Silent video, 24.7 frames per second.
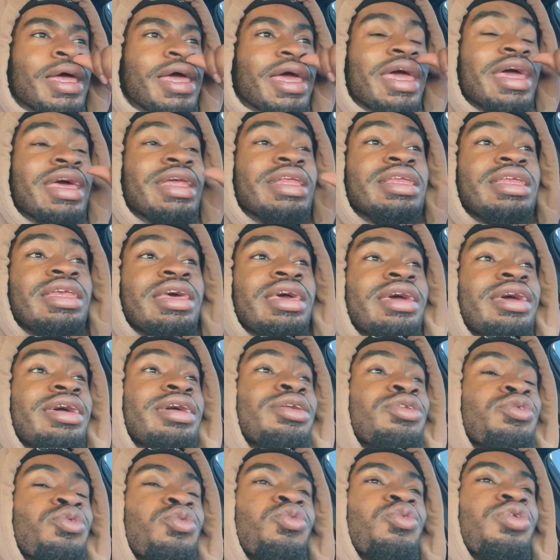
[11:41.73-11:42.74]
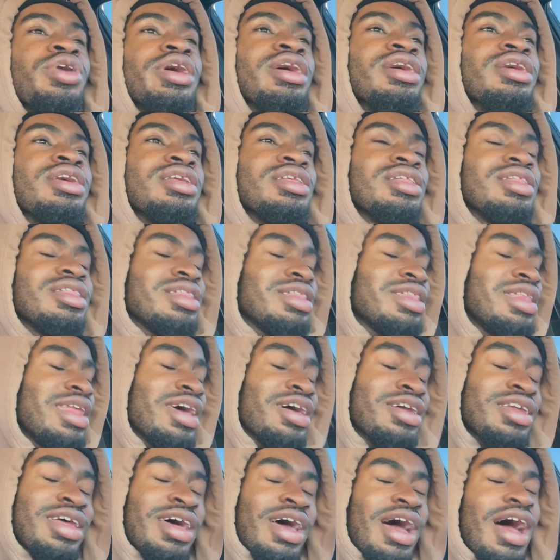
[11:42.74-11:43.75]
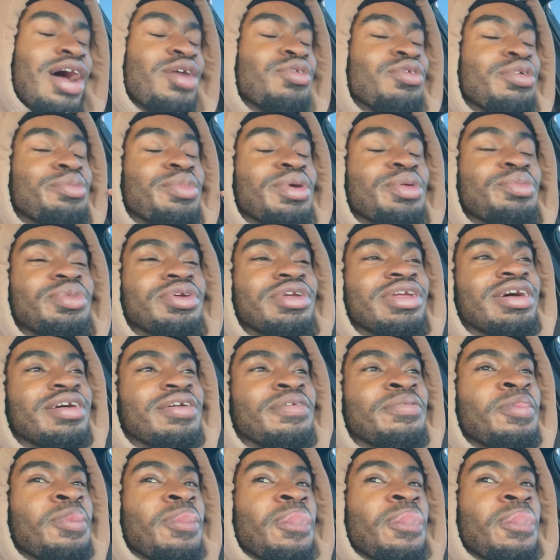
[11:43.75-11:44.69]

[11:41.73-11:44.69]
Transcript: And then now that I remember now,